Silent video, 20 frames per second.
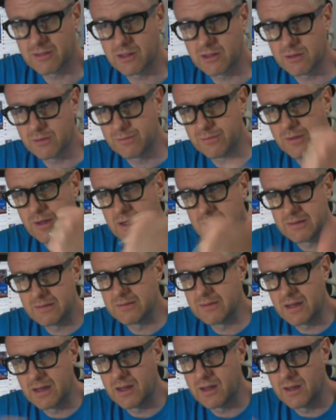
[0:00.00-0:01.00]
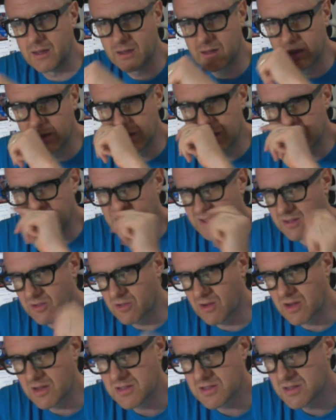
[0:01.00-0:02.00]
the good fight,
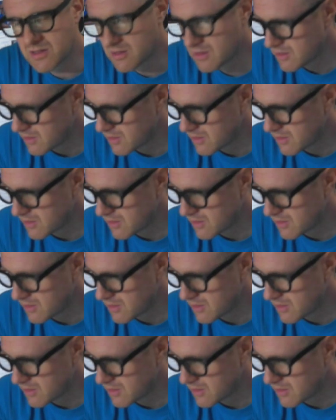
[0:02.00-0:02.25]
Grace.